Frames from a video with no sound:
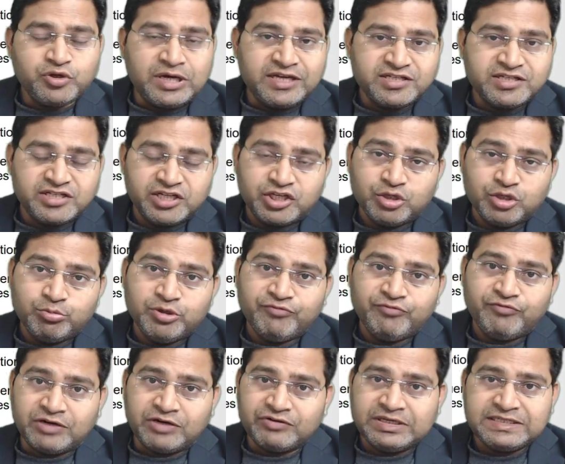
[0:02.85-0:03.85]
ISTQB
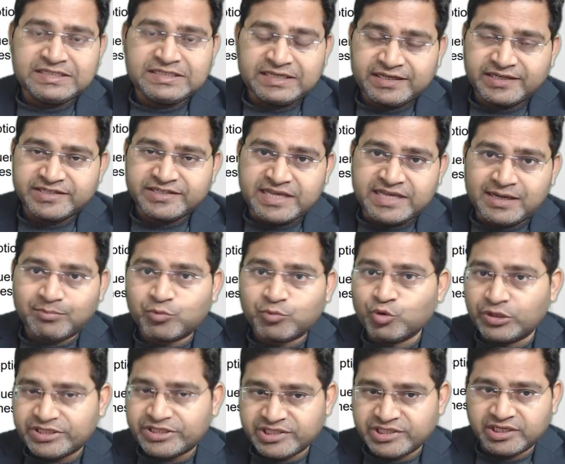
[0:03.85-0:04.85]
Foundation exam
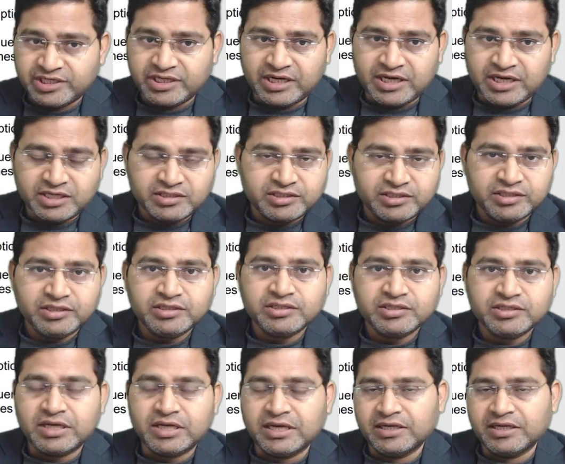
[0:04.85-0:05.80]
question and answers,